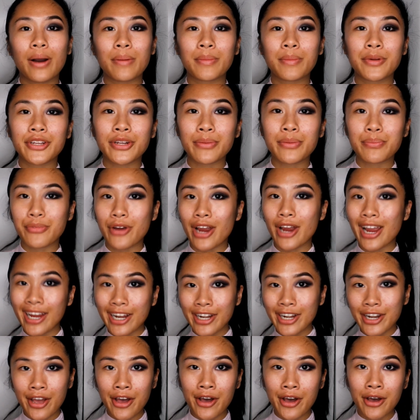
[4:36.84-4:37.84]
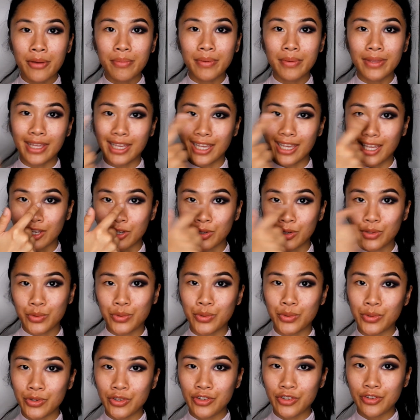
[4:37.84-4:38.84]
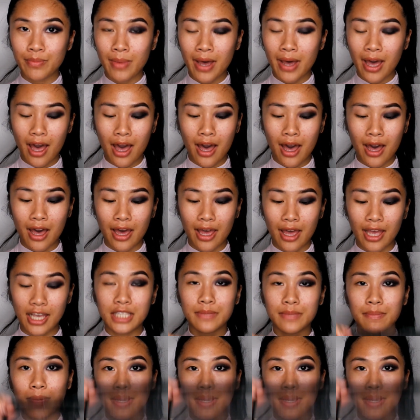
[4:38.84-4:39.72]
I'm gonna brighten up the inner corner of my eyes